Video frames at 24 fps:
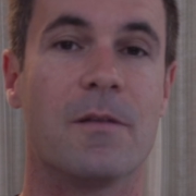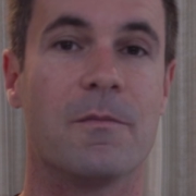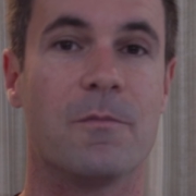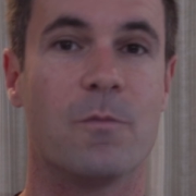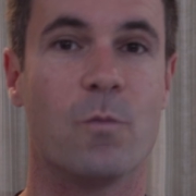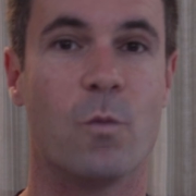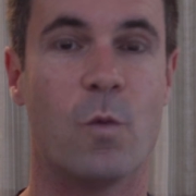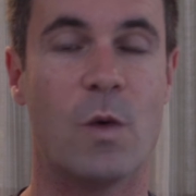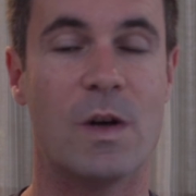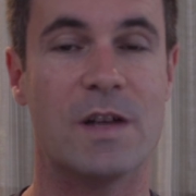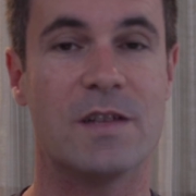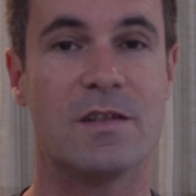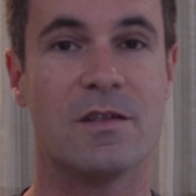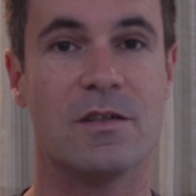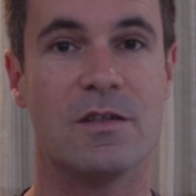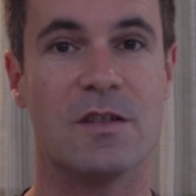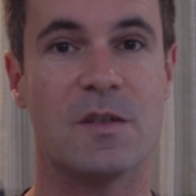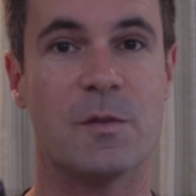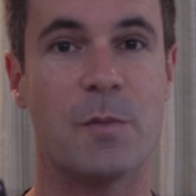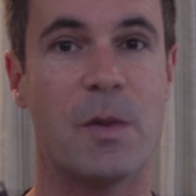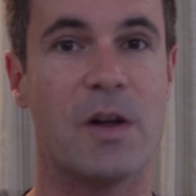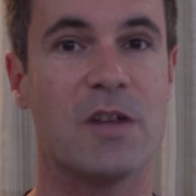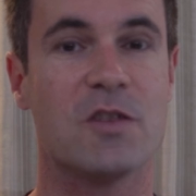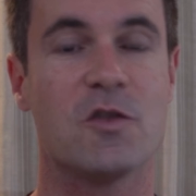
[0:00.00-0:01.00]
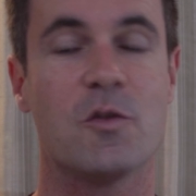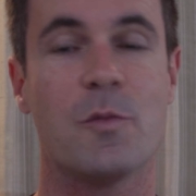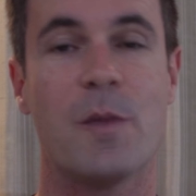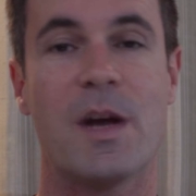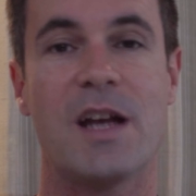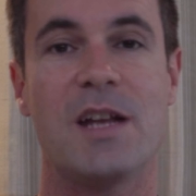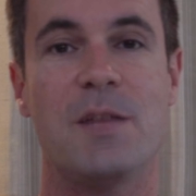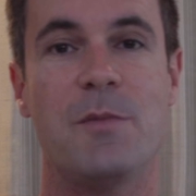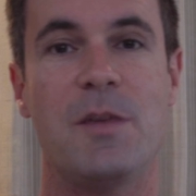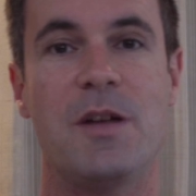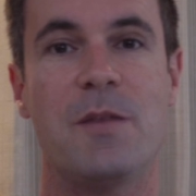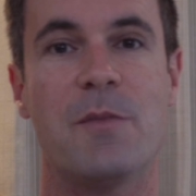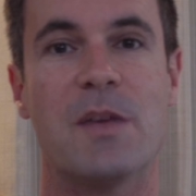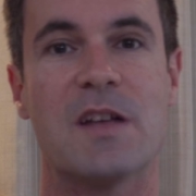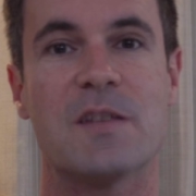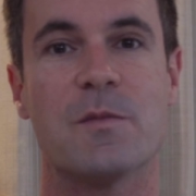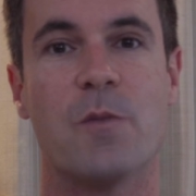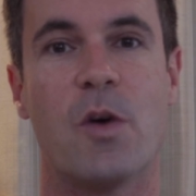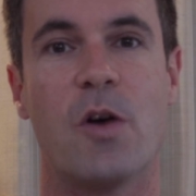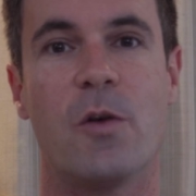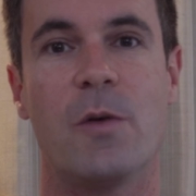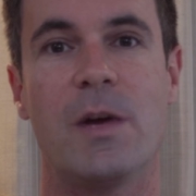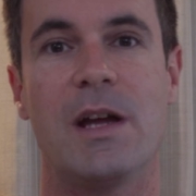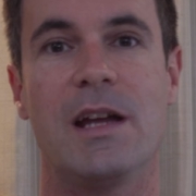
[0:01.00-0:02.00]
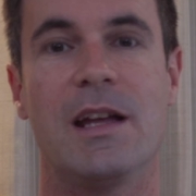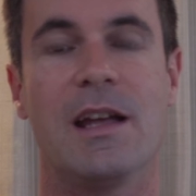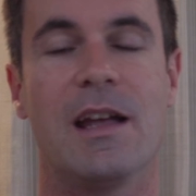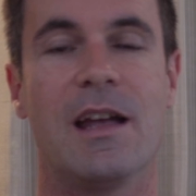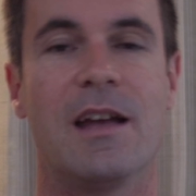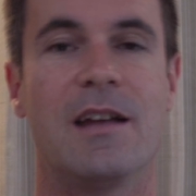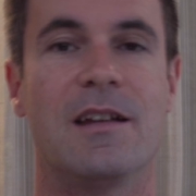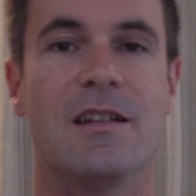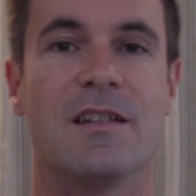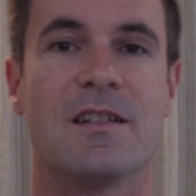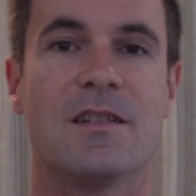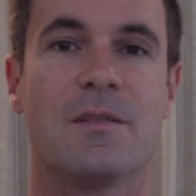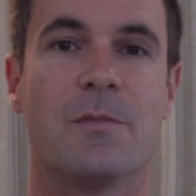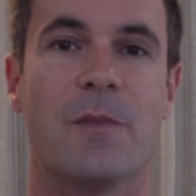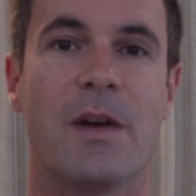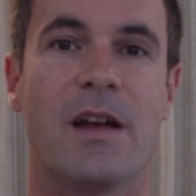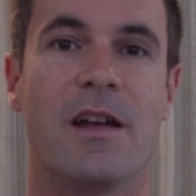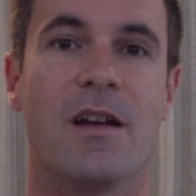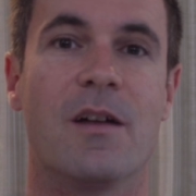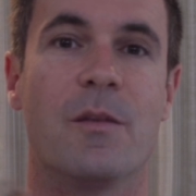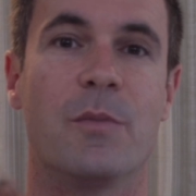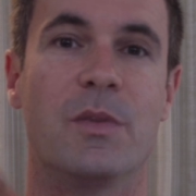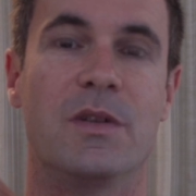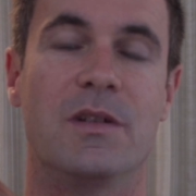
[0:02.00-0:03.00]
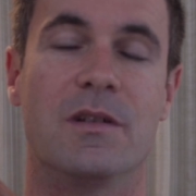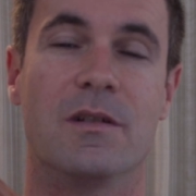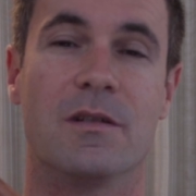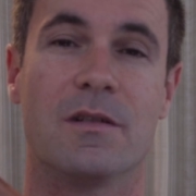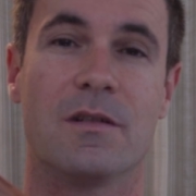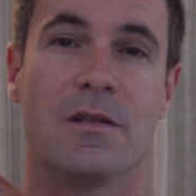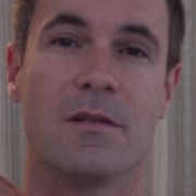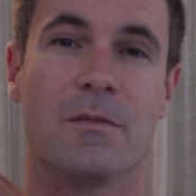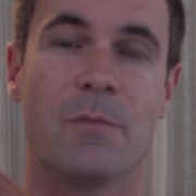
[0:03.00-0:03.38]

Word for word: wasn't sponsored by any means by Small Rig, and it's my opinion,